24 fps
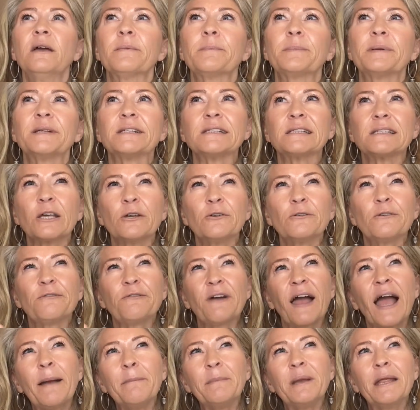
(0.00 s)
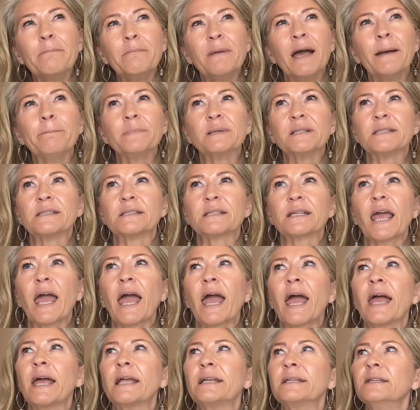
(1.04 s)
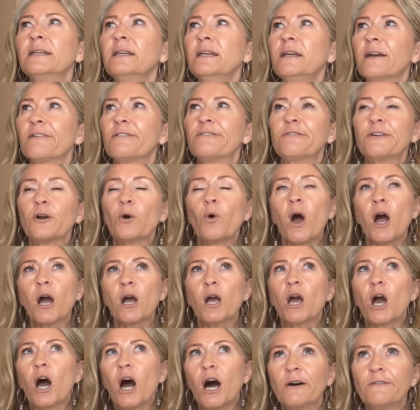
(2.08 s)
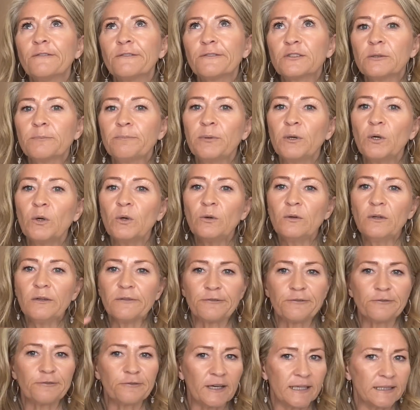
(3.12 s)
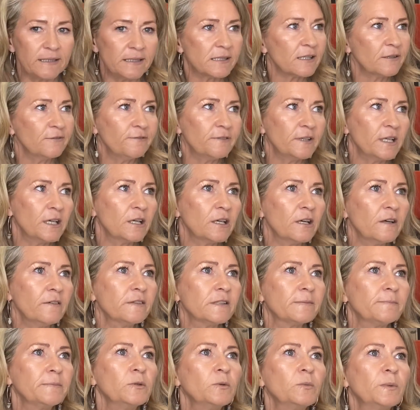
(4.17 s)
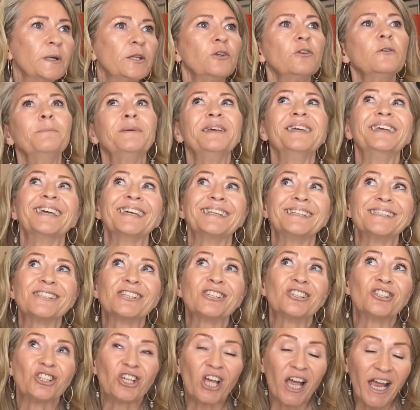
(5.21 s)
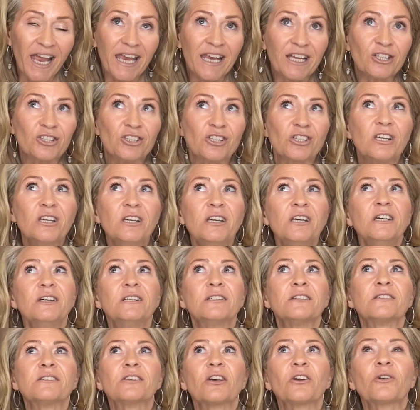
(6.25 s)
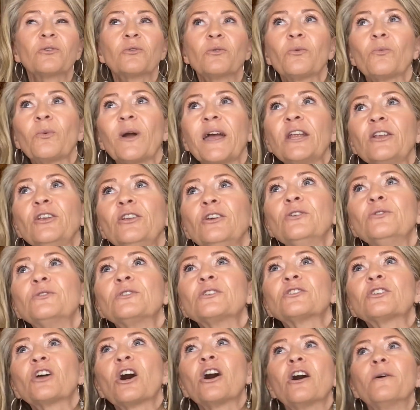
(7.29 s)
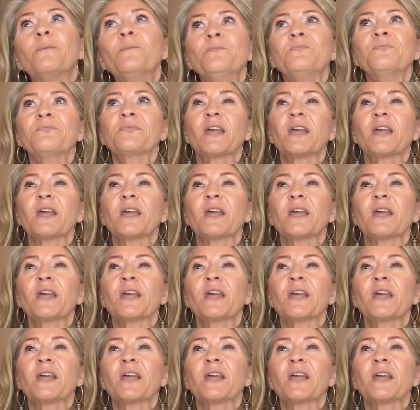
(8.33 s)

But so family members can feel uncomfortable, friends can feel uncomfortable when you begin to change. So when you start